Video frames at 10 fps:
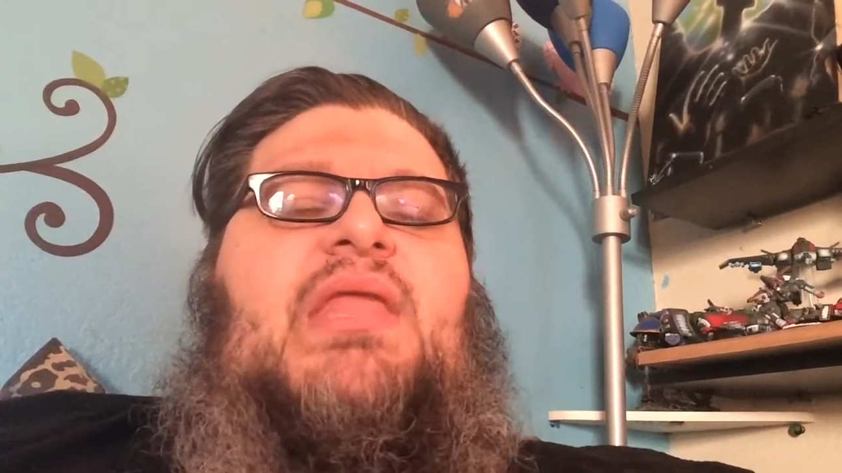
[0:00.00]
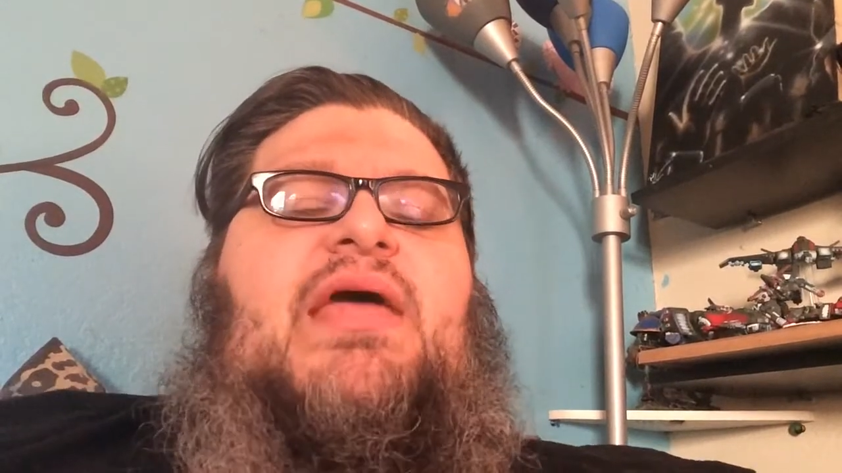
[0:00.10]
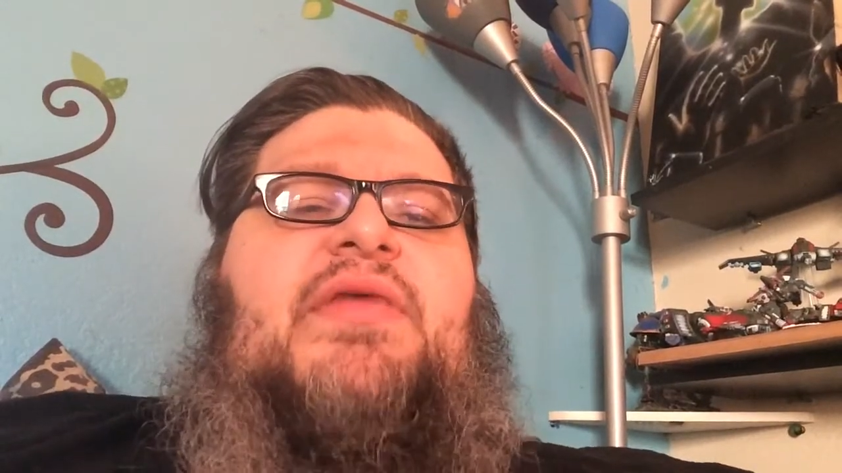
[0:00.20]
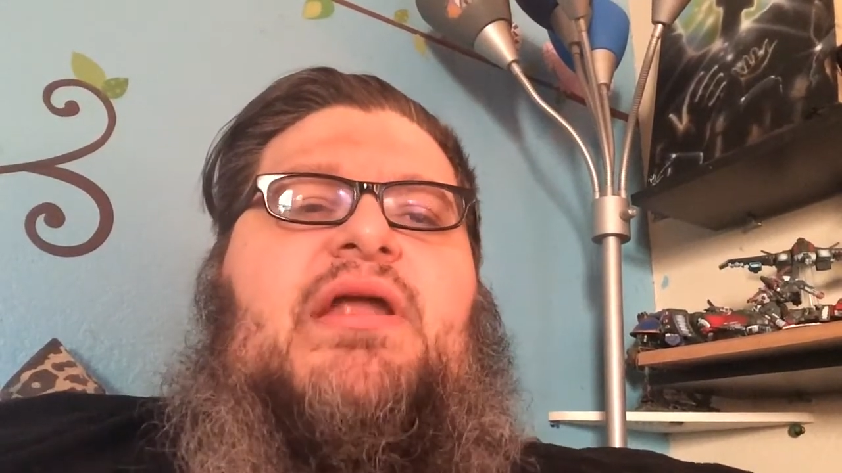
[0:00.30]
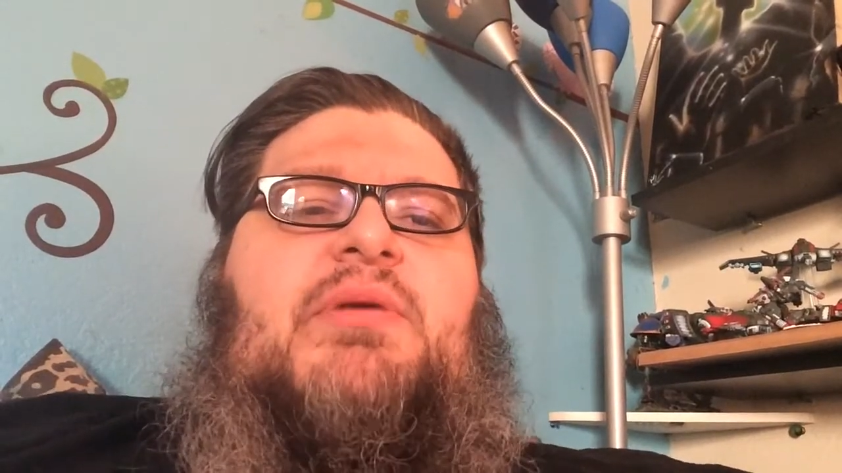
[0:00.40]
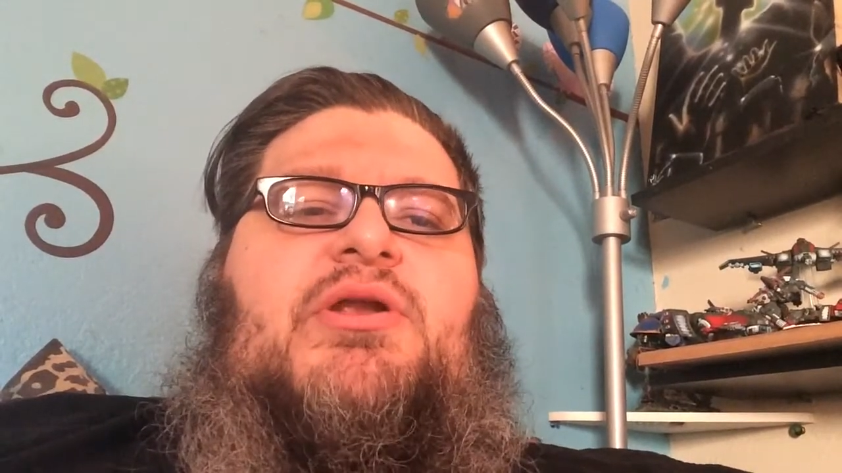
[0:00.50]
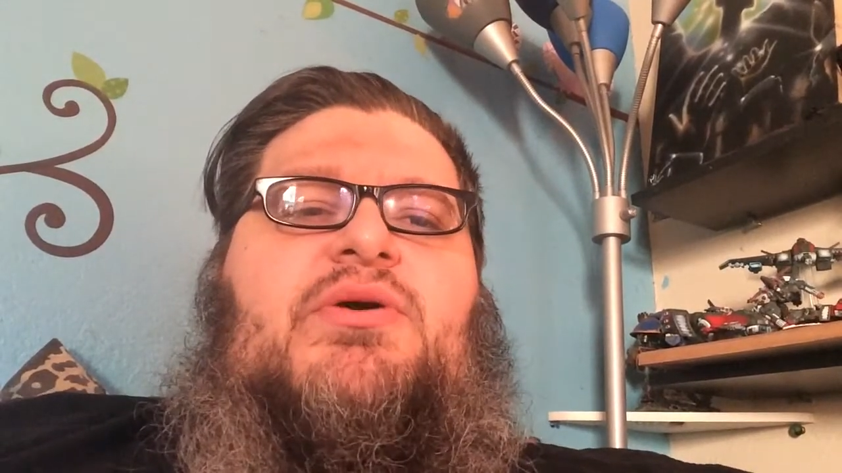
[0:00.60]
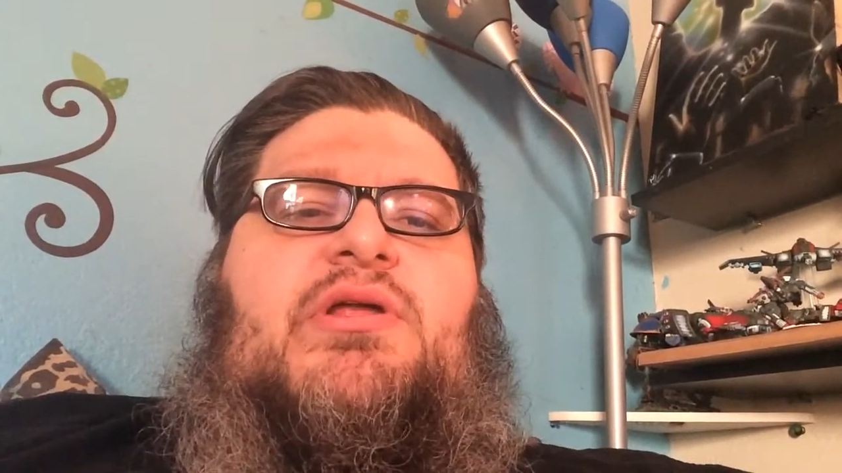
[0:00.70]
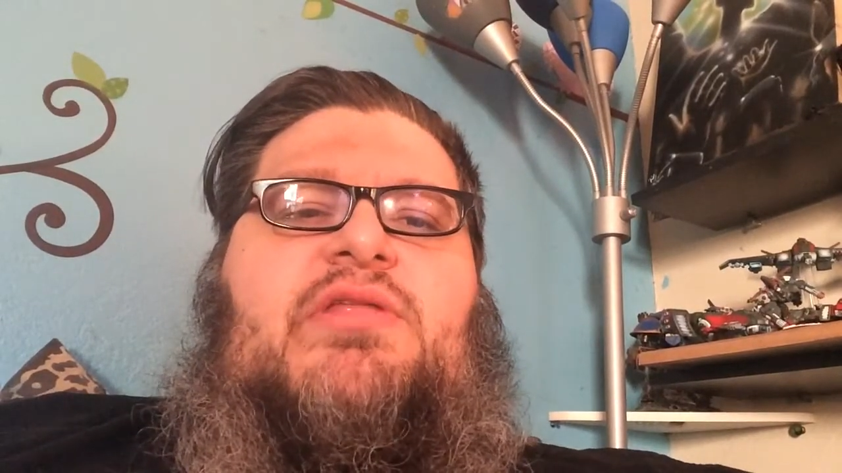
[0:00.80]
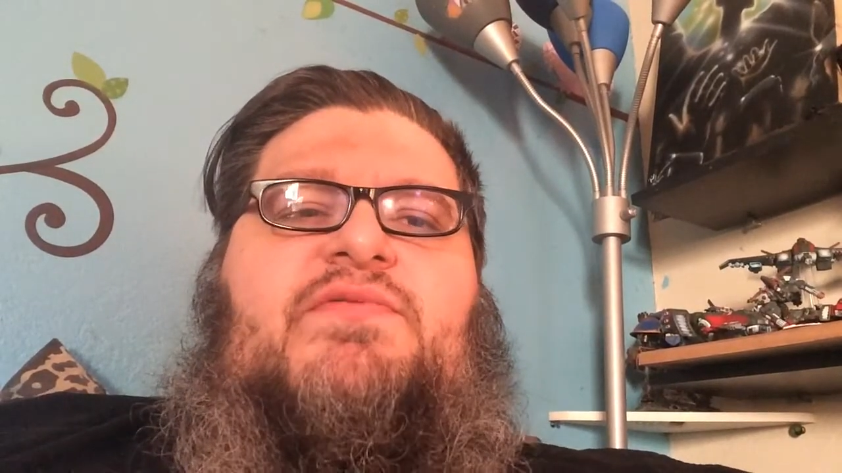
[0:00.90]
And then I'm going
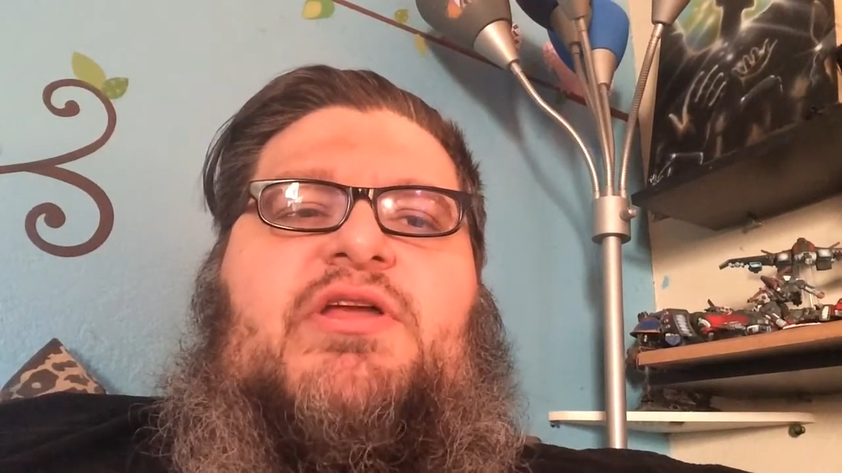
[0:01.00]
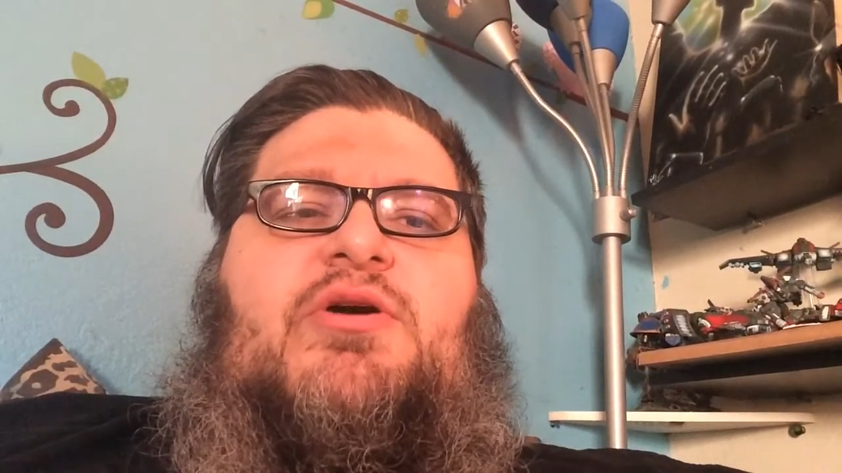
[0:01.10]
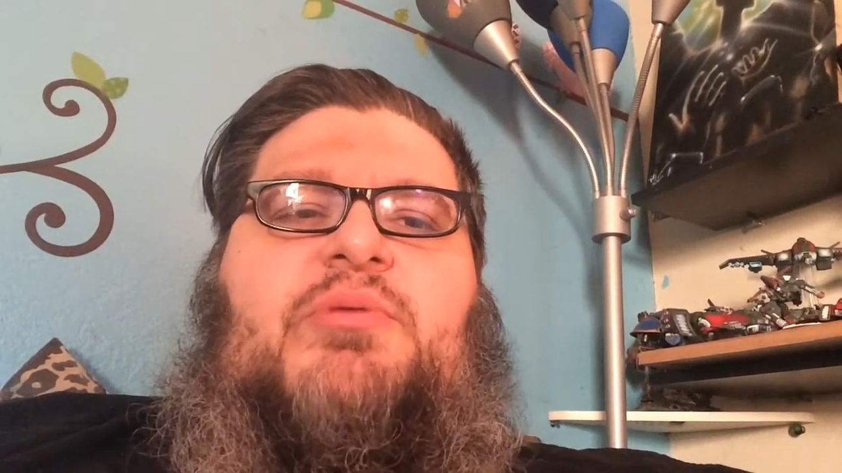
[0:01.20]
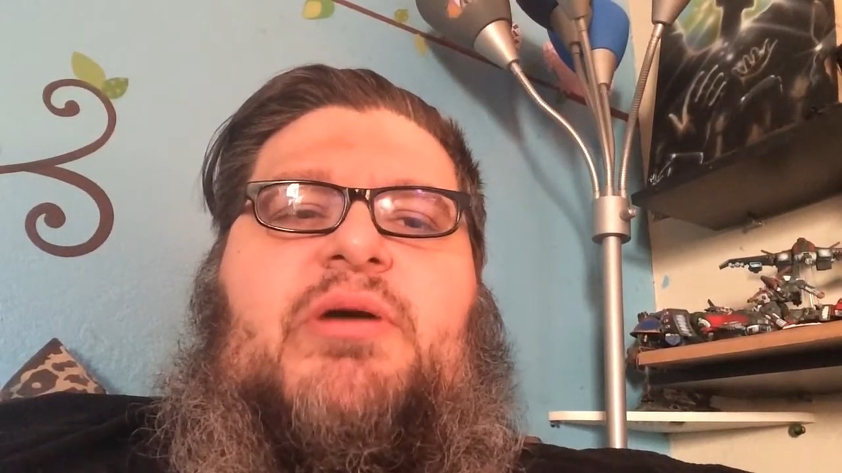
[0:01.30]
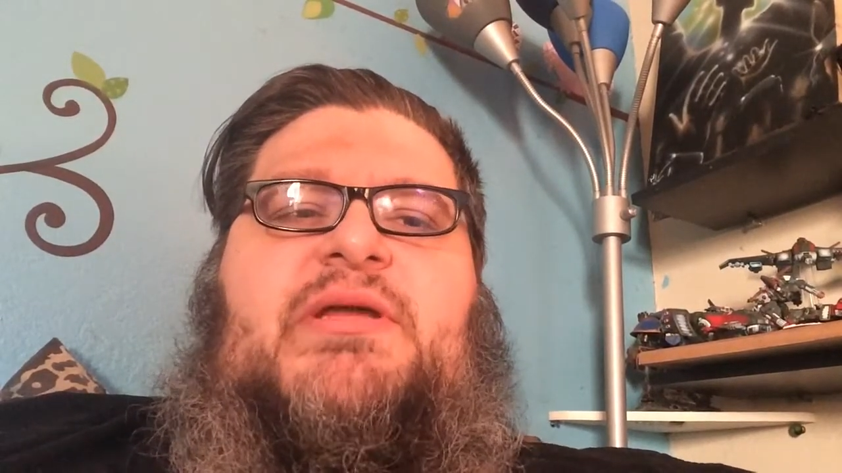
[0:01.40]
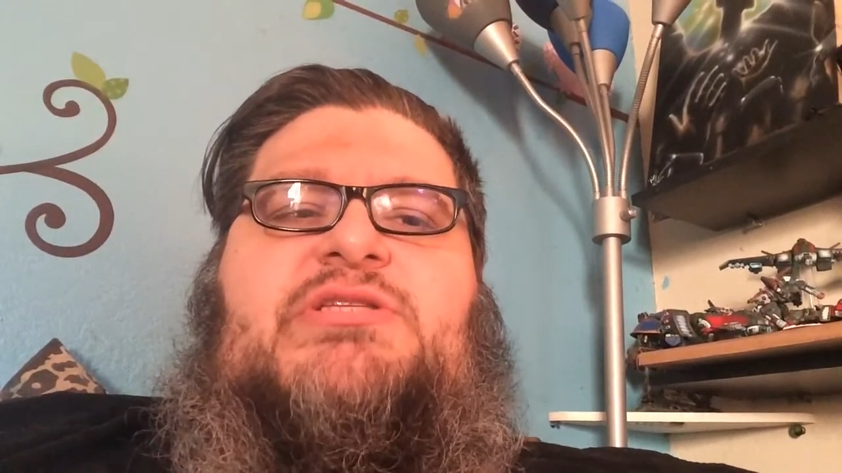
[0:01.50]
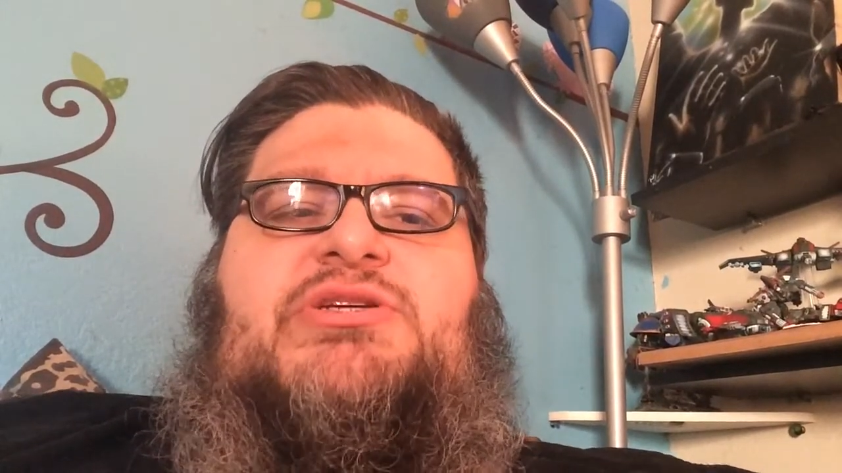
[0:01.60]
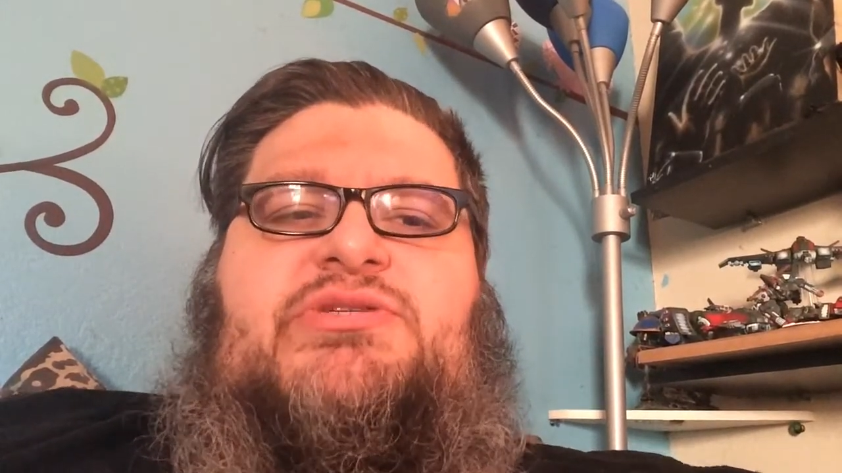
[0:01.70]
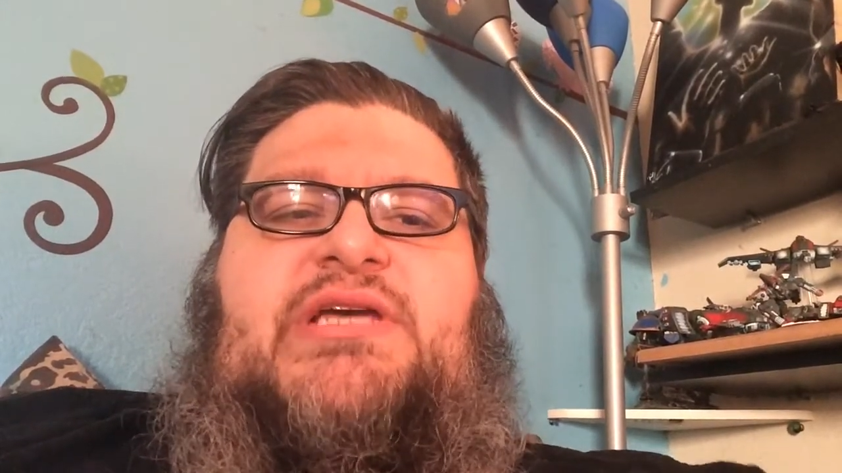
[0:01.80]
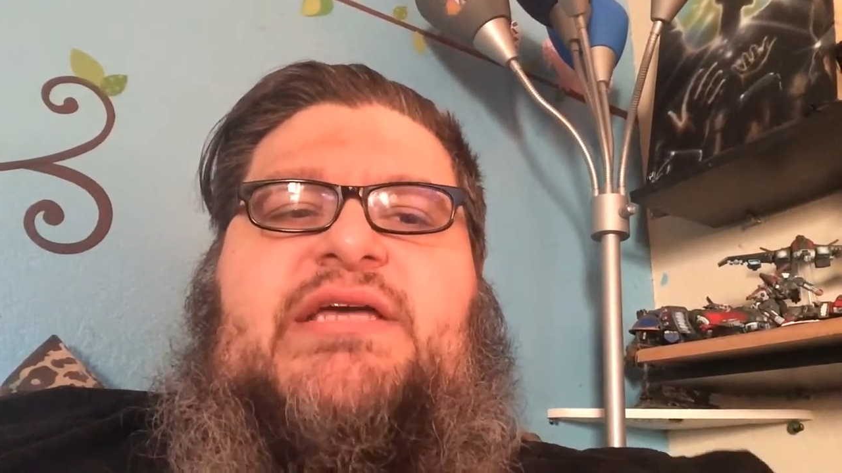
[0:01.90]
to do another video, probably
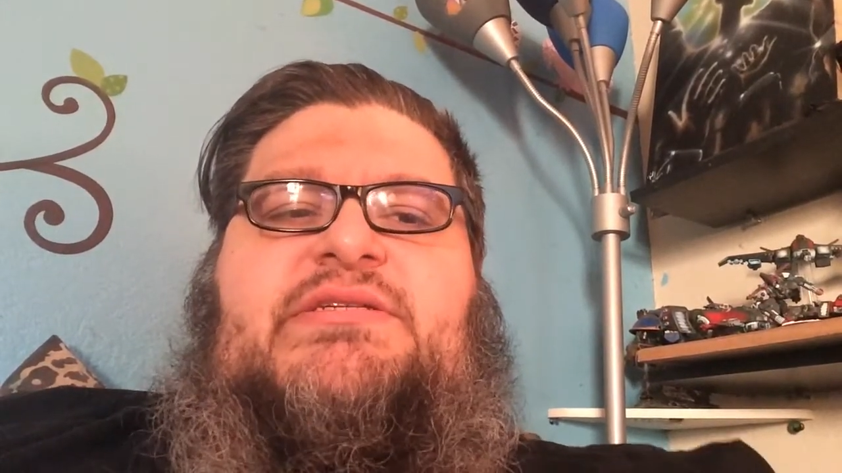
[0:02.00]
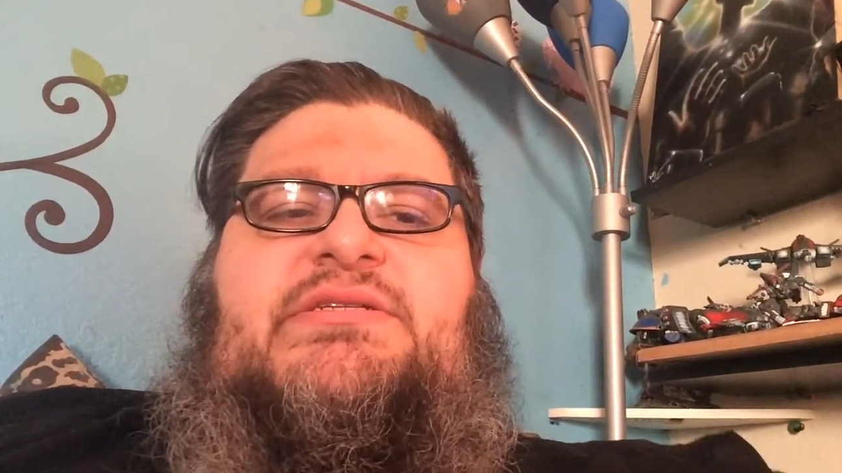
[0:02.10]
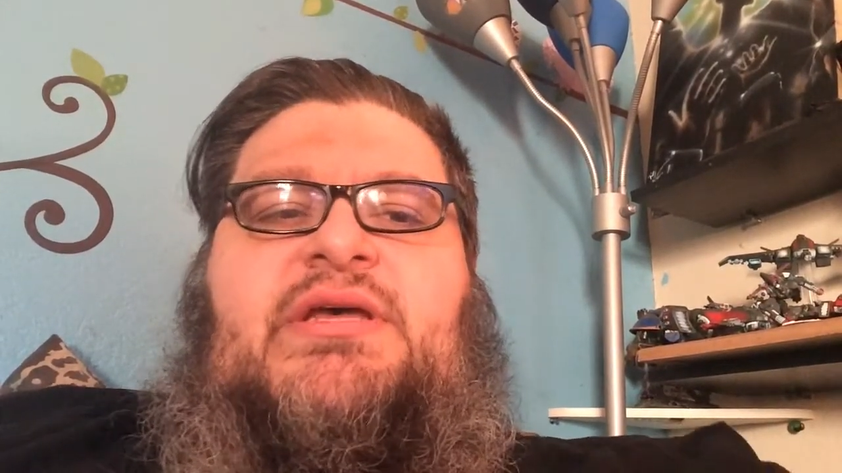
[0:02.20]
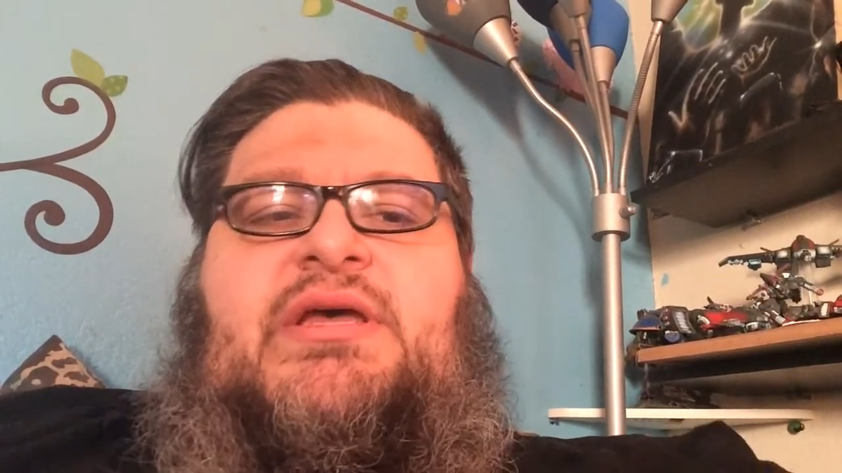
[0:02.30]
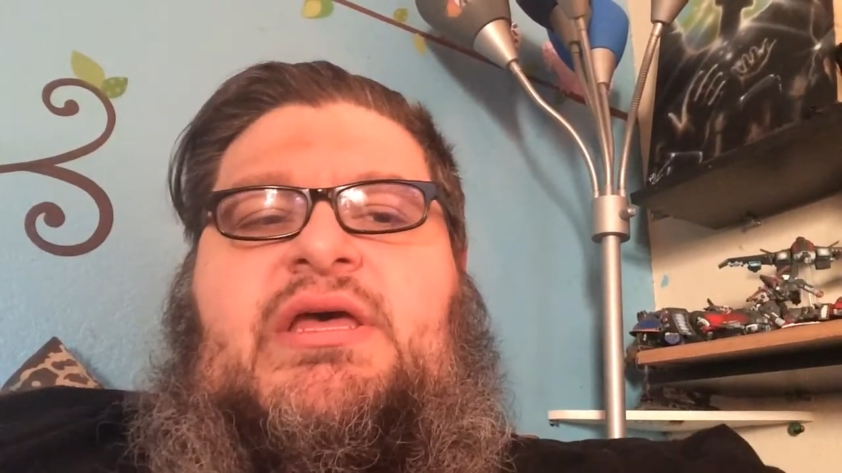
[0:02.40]
Tuesdays.